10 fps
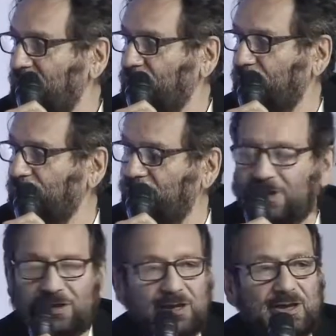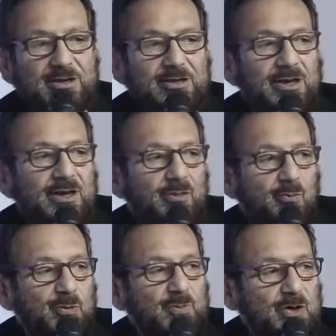So it's really taken
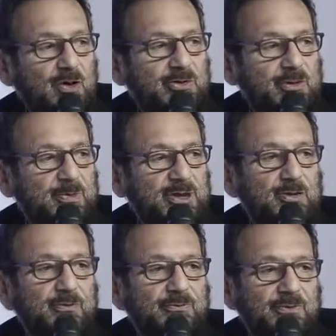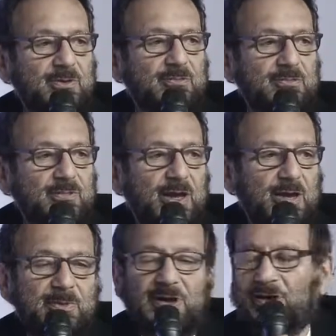what we call the media of film
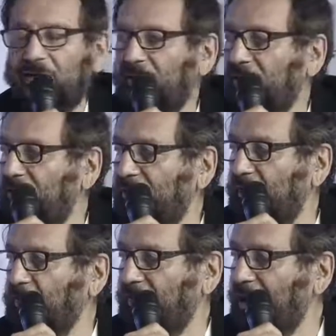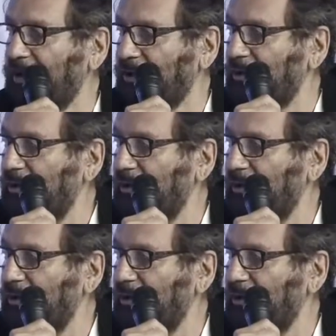and made it democratic.